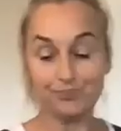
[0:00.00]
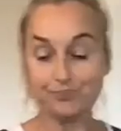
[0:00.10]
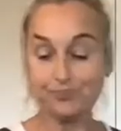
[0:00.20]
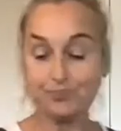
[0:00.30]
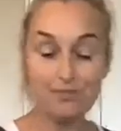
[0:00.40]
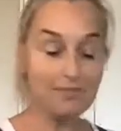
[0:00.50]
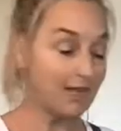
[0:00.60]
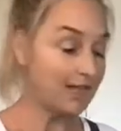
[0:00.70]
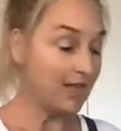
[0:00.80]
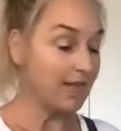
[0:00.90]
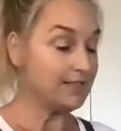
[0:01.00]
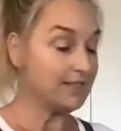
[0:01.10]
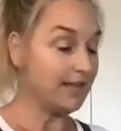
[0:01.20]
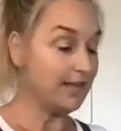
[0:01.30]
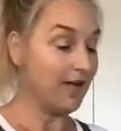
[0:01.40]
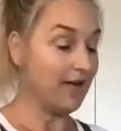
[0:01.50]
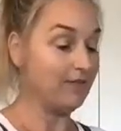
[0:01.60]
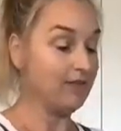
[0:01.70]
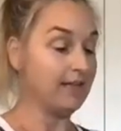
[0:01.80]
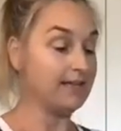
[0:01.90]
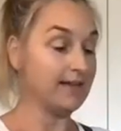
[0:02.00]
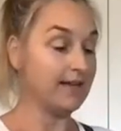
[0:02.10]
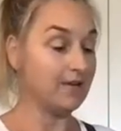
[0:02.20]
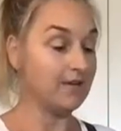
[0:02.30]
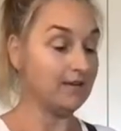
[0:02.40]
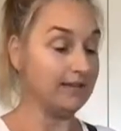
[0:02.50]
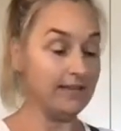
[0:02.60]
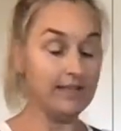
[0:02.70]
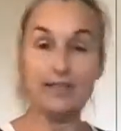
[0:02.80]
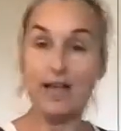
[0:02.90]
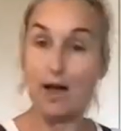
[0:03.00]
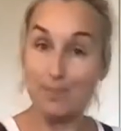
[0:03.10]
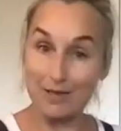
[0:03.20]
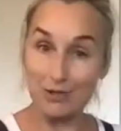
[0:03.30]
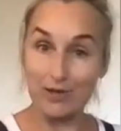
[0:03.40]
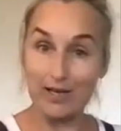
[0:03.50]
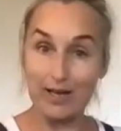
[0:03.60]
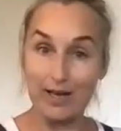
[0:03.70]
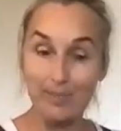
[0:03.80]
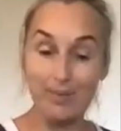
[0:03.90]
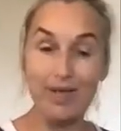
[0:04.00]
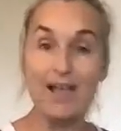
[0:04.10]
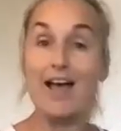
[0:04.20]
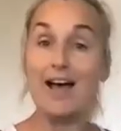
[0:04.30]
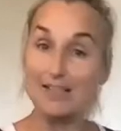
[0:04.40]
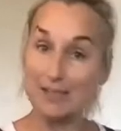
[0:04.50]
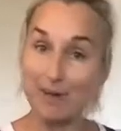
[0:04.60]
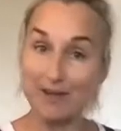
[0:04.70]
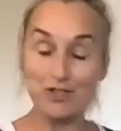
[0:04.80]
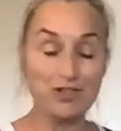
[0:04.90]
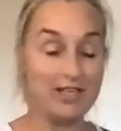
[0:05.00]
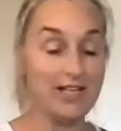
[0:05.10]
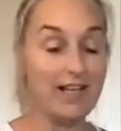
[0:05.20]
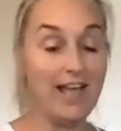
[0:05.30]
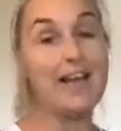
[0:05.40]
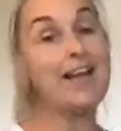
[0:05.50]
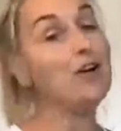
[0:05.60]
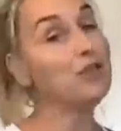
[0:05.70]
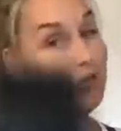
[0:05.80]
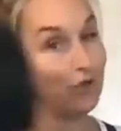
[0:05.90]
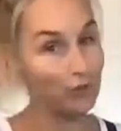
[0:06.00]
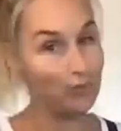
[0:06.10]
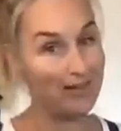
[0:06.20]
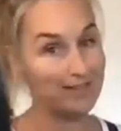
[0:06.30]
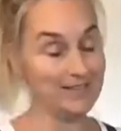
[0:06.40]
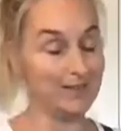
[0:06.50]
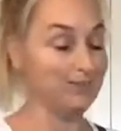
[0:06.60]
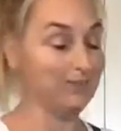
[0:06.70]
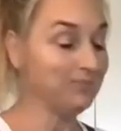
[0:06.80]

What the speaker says: So there you have it. There's our lid, our measuring cup, our spatula, and our internal basket.